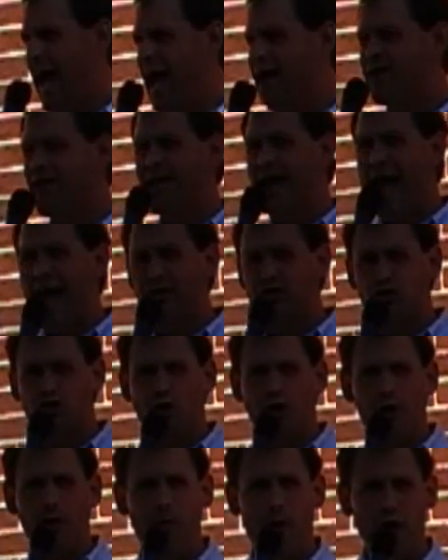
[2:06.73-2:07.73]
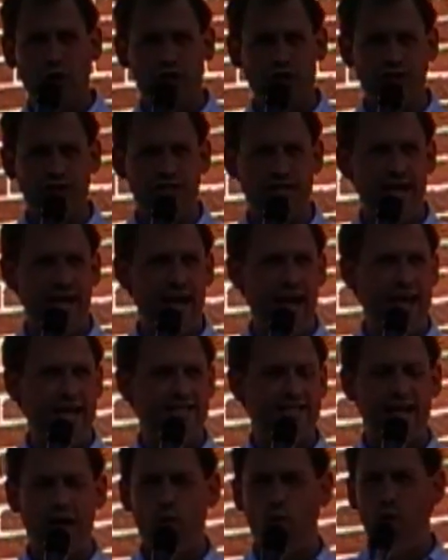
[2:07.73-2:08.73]
And the national emergency
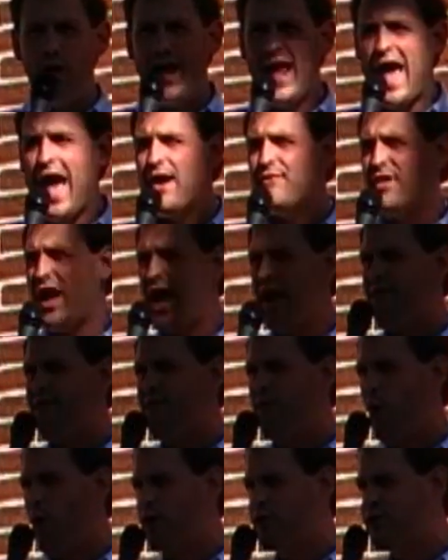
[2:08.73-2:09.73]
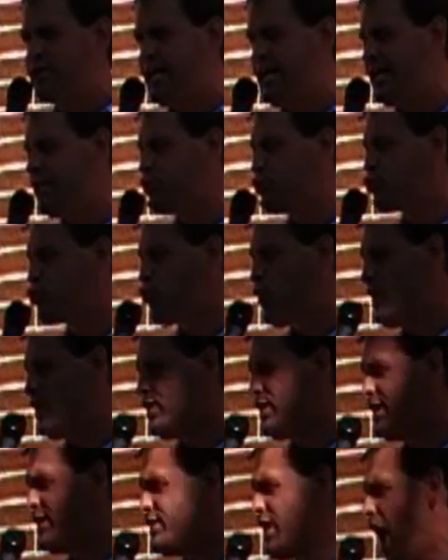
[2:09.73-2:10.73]
is that we have a $14
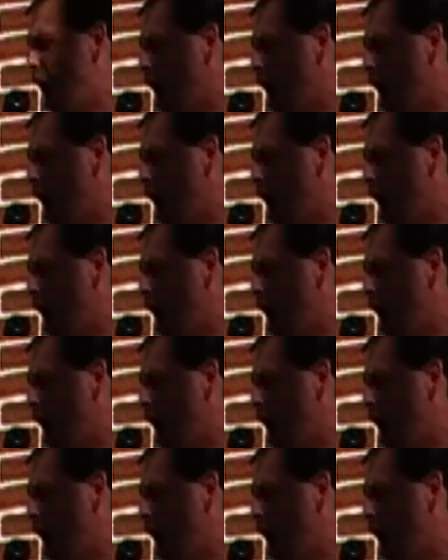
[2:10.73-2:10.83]
trillion